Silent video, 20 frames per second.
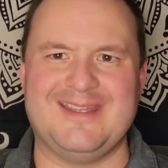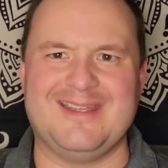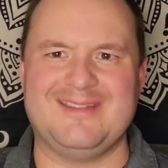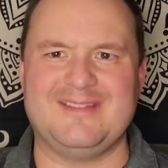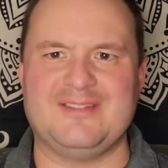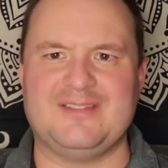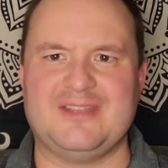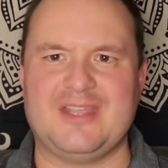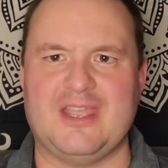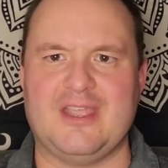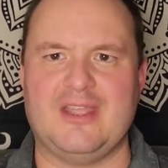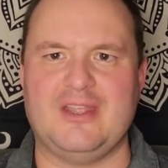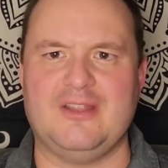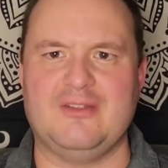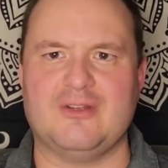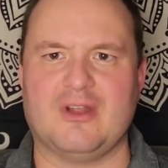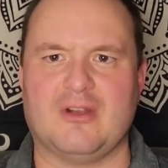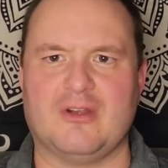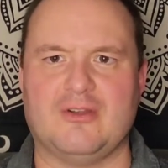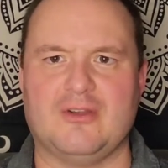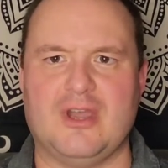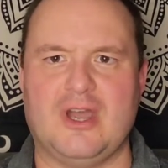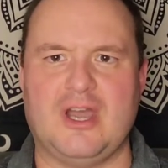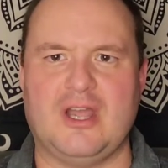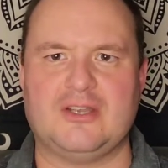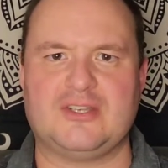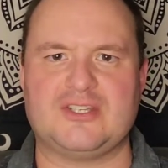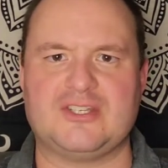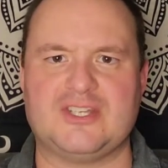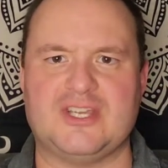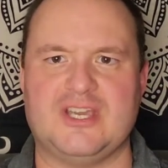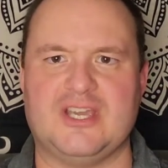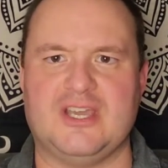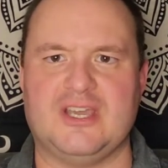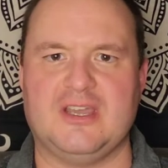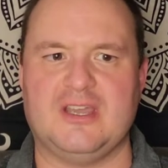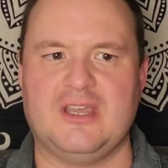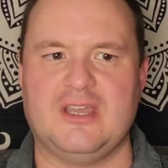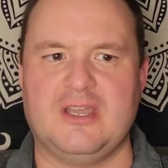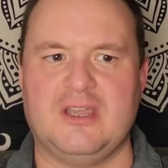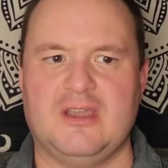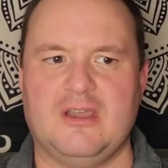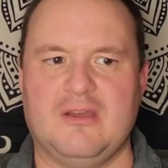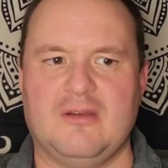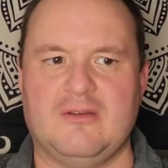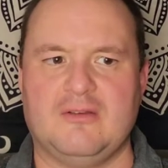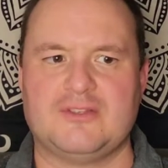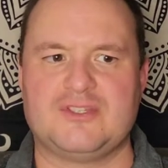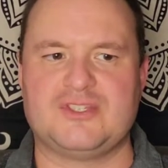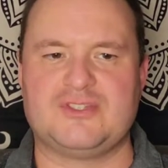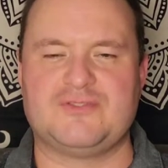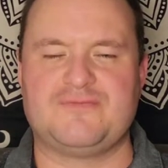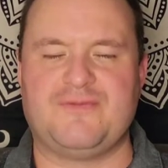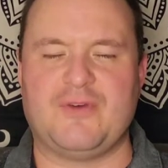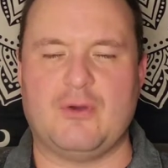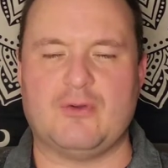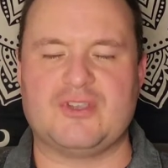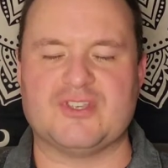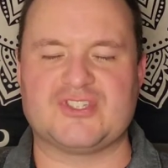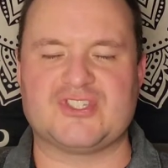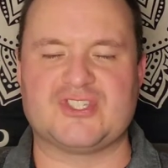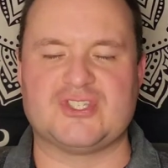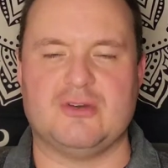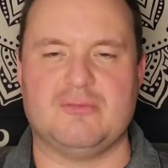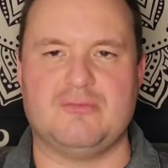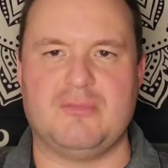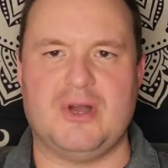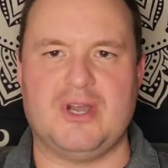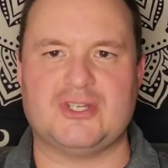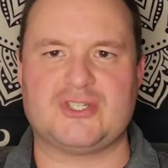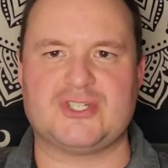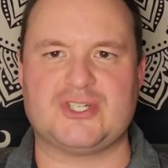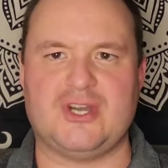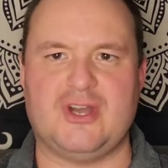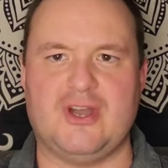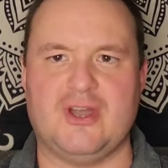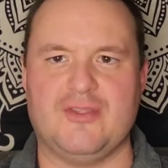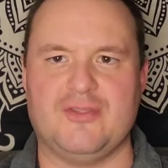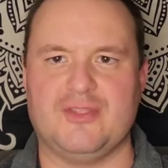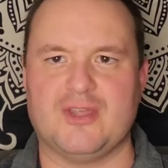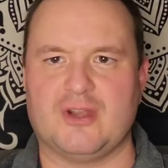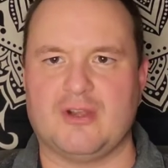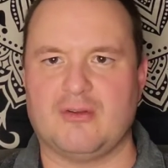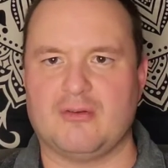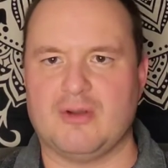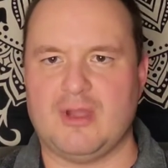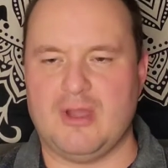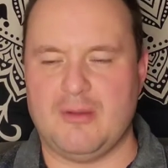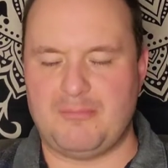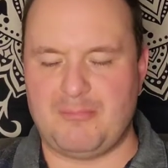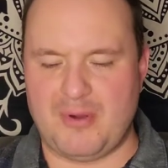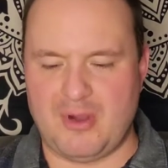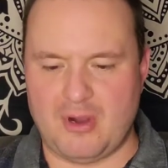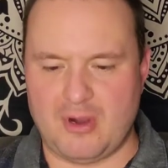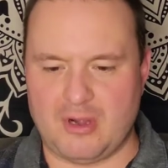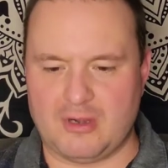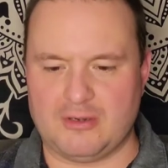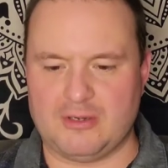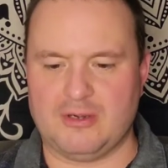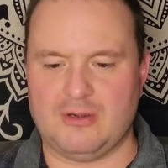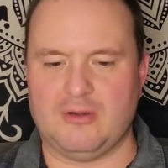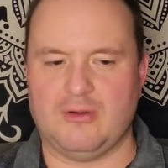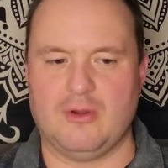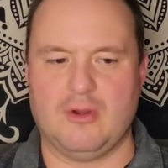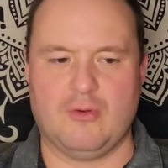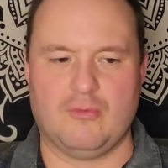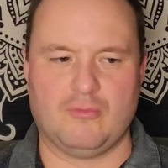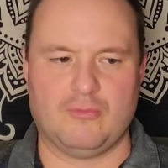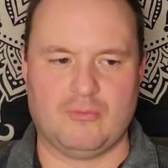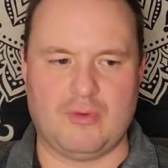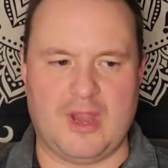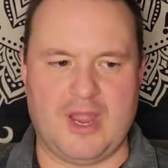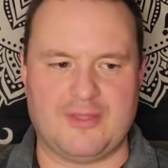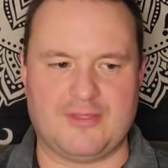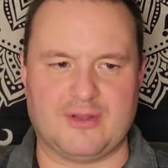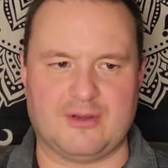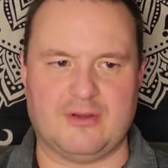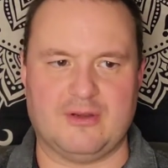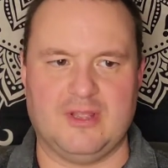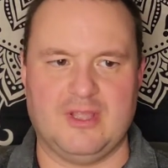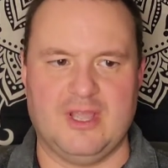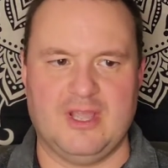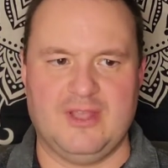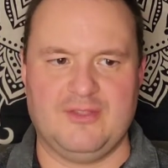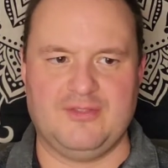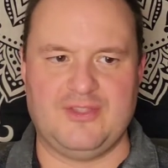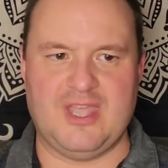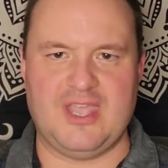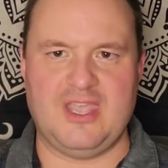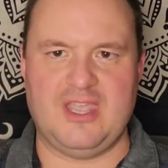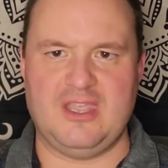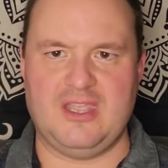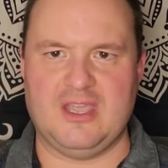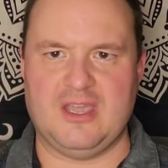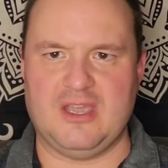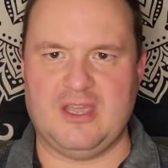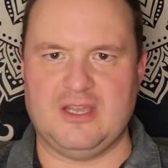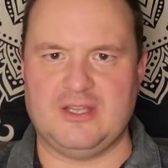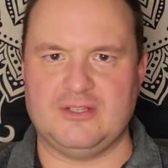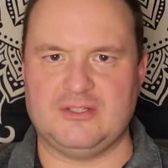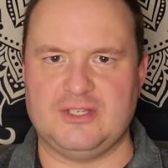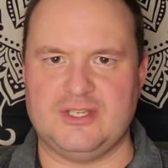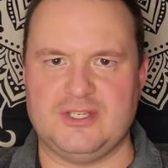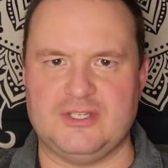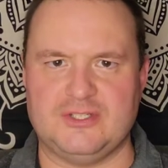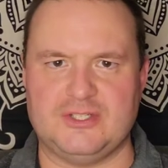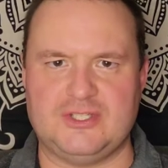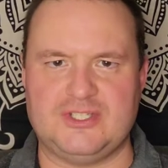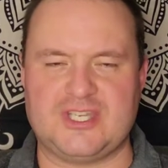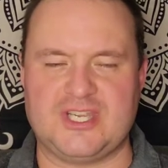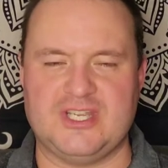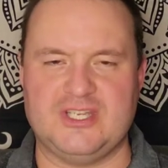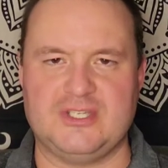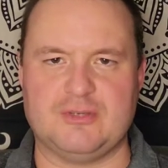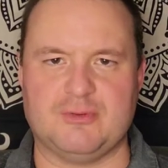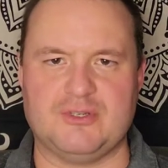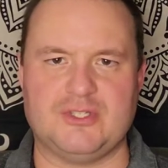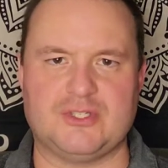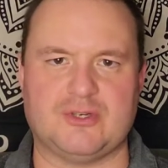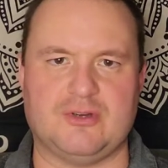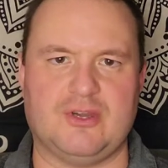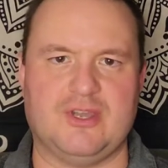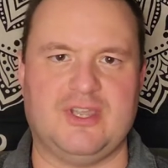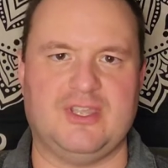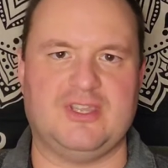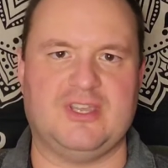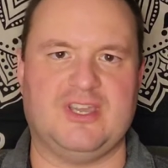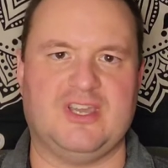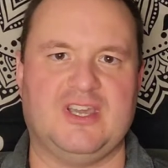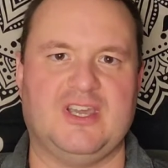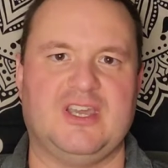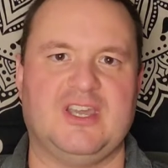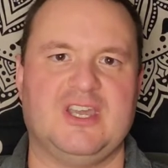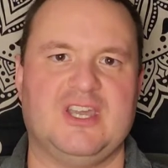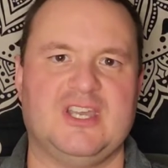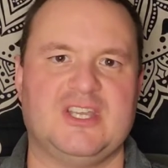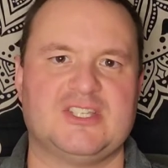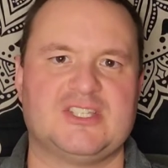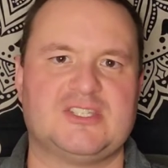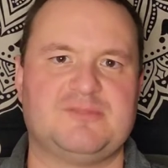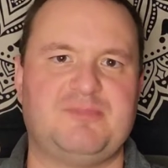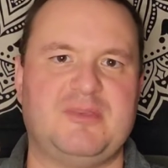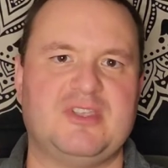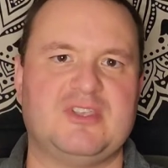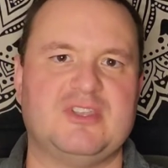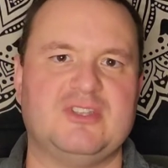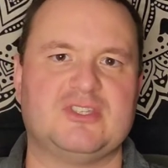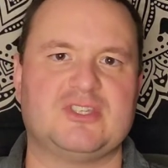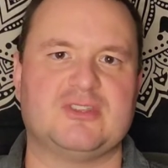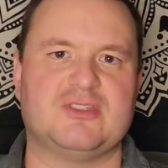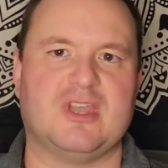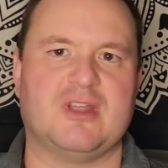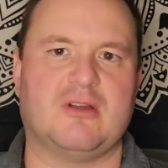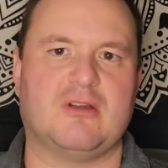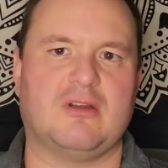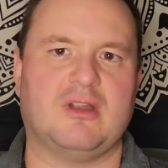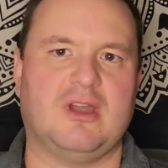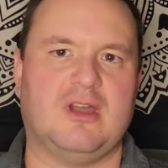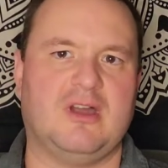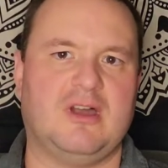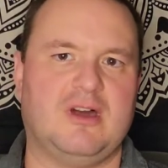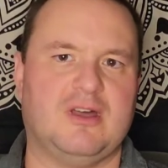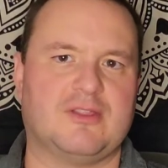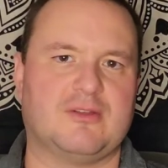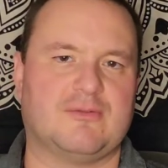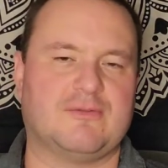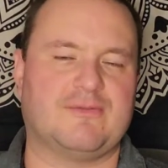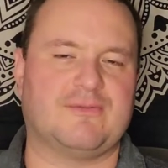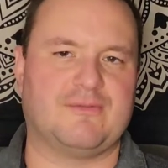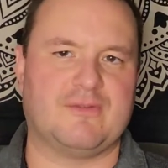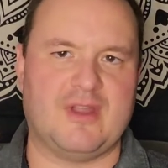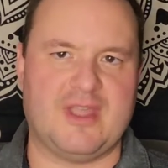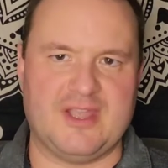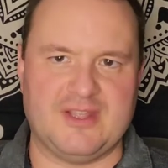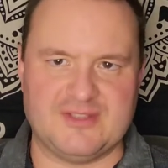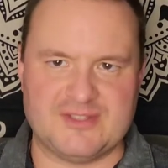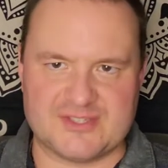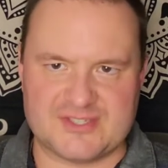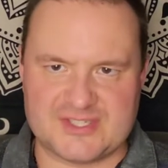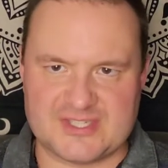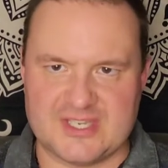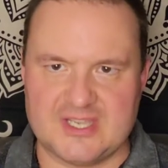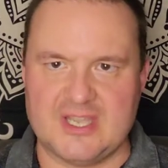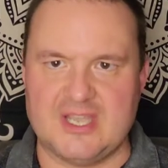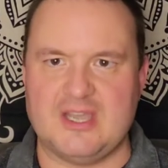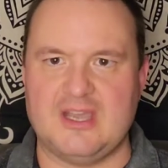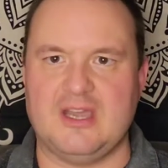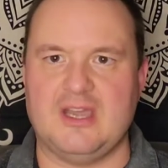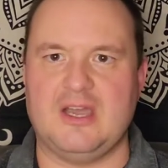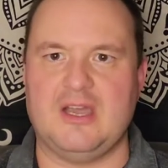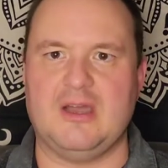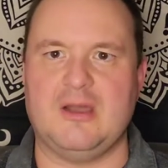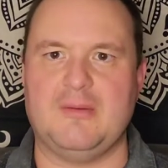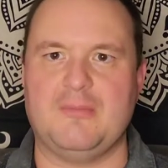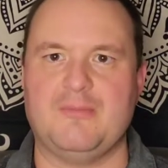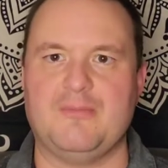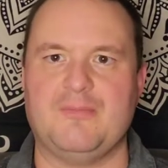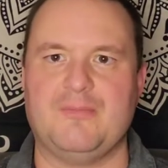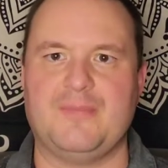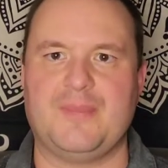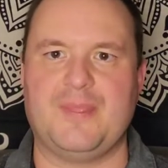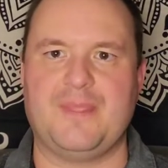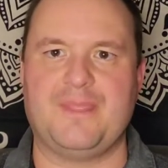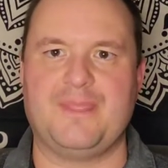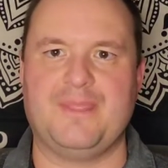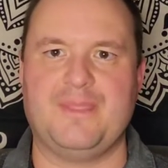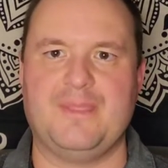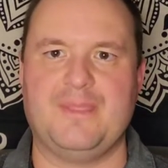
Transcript: it, they are not focused so much on their partner. Rather, they in, tend to enjoy speaking to their other friends. Um,